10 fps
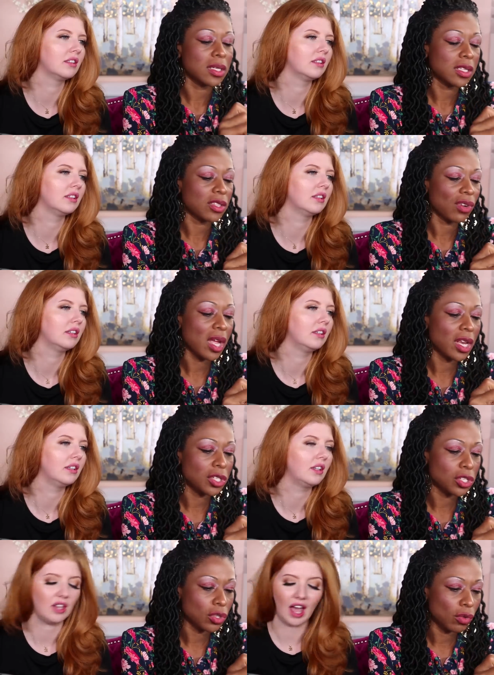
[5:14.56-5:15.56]
Speaker 1: It's three
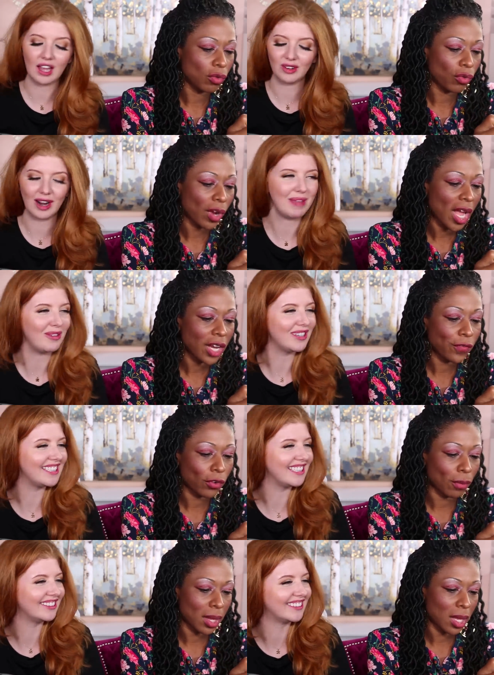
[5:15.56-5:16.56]
eighty-two. I'm gonna grab that one
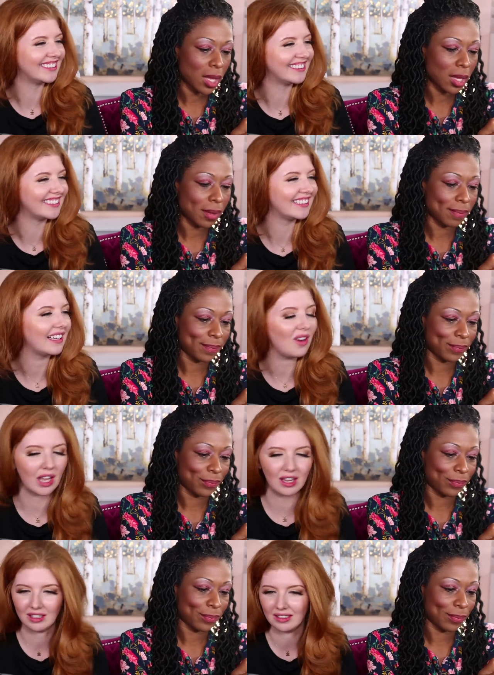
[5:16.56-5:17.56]
too. Me.
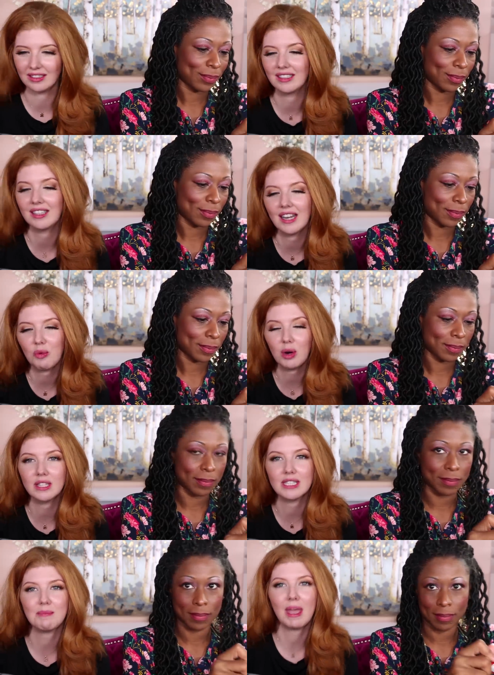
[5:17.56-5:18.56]
Okay, good. We're on
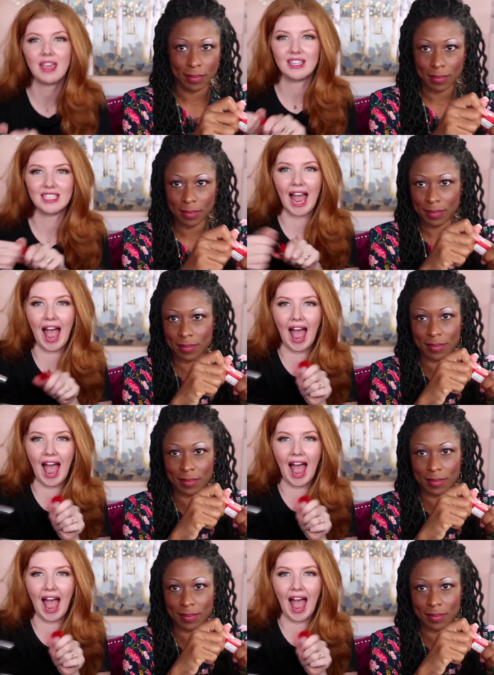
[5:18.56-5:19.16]
the same page.